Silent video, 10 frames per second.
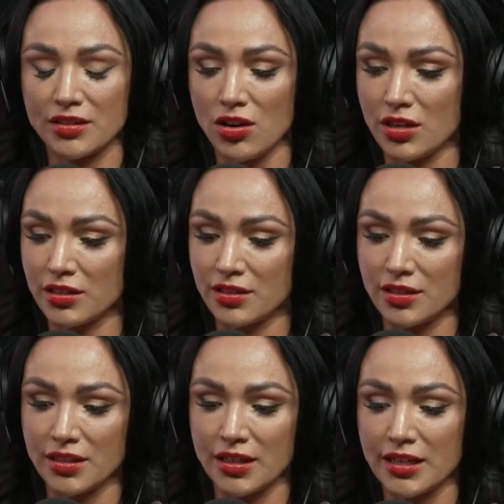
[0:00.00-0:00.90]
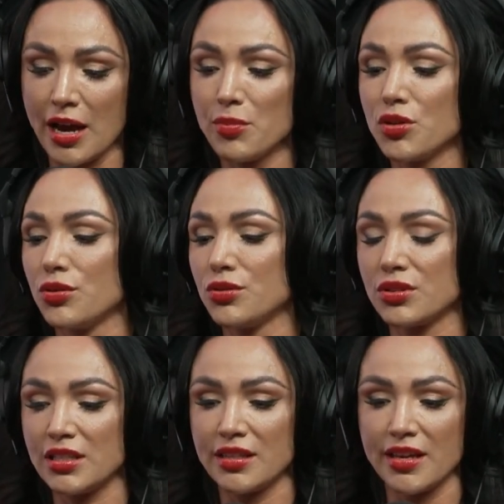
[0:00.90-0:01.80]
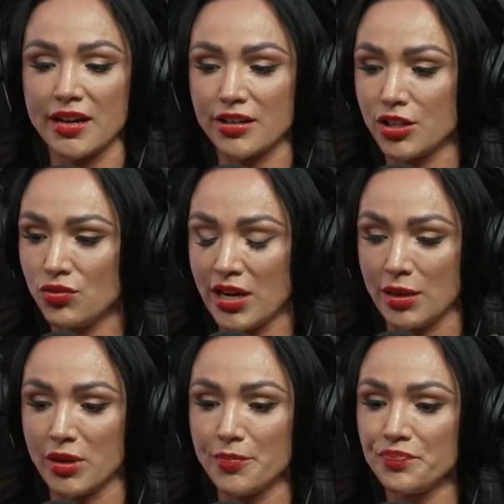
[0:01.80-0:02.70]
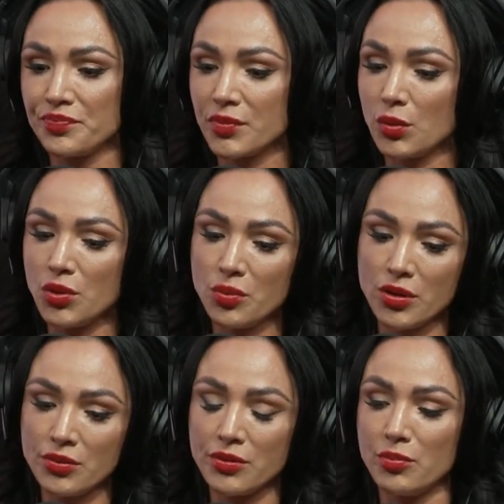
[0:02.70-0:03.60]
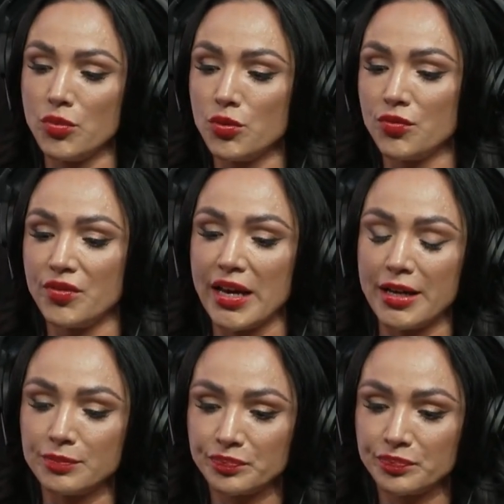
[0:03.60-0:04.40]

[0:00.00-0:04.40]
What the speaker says: toxic chemicals in there, you name it. We want to remove that.